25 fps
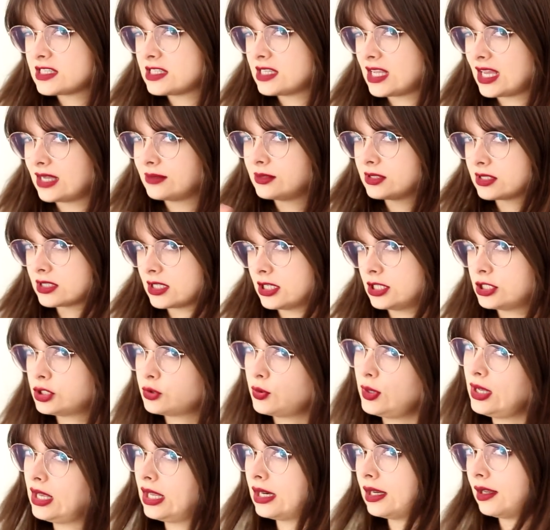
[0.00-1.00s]
Today I'm just gonna
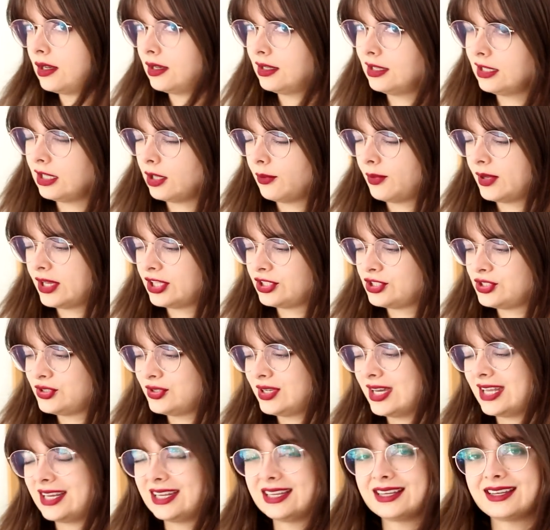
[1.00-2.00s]
tweak it a little bit
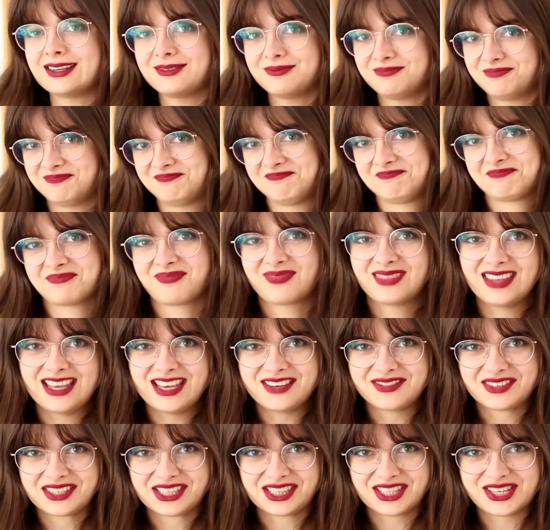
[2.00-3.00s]
to get it
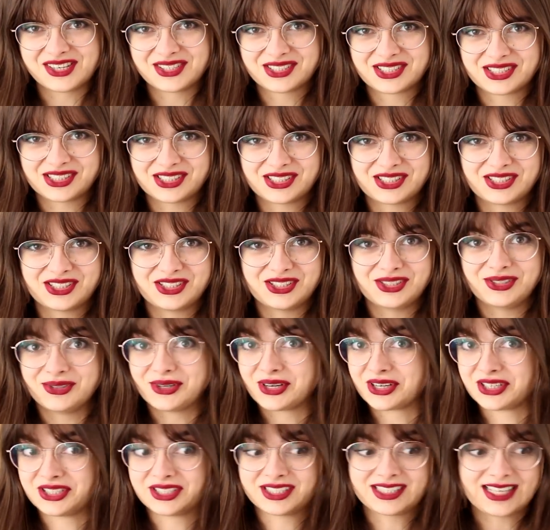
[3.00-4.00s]
even closer to
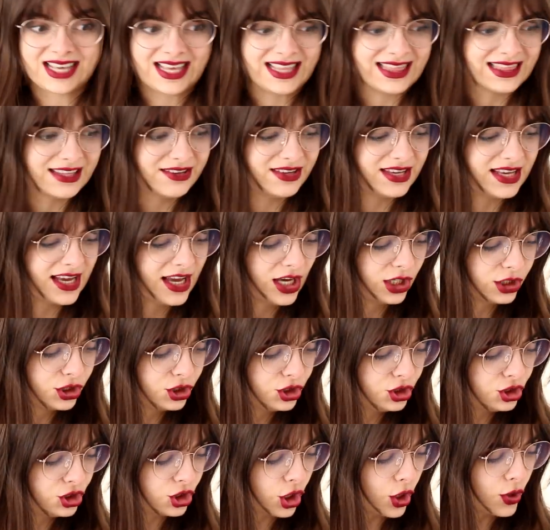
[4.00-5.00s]
hers in the
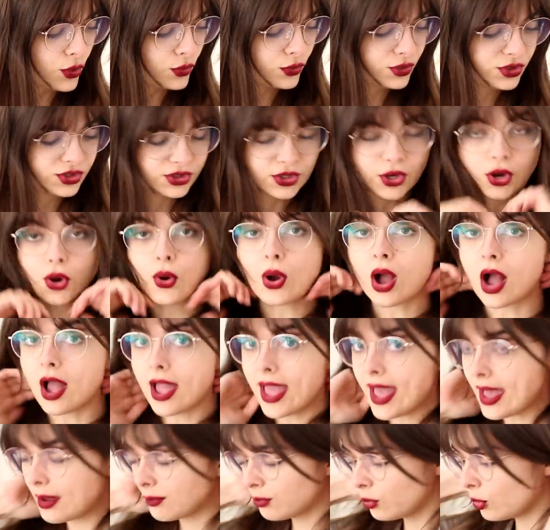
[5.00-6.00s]
show. So
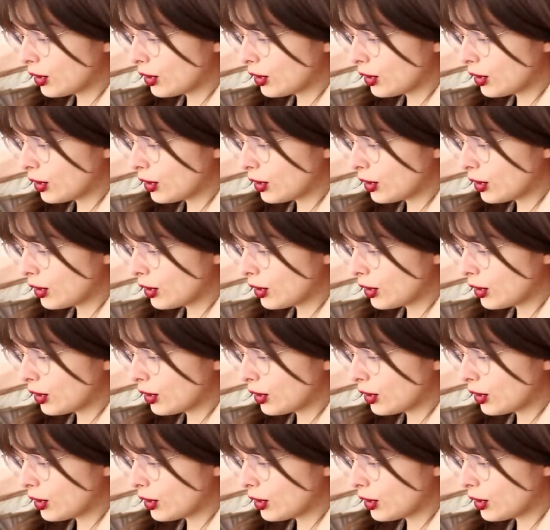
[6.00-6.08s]
I am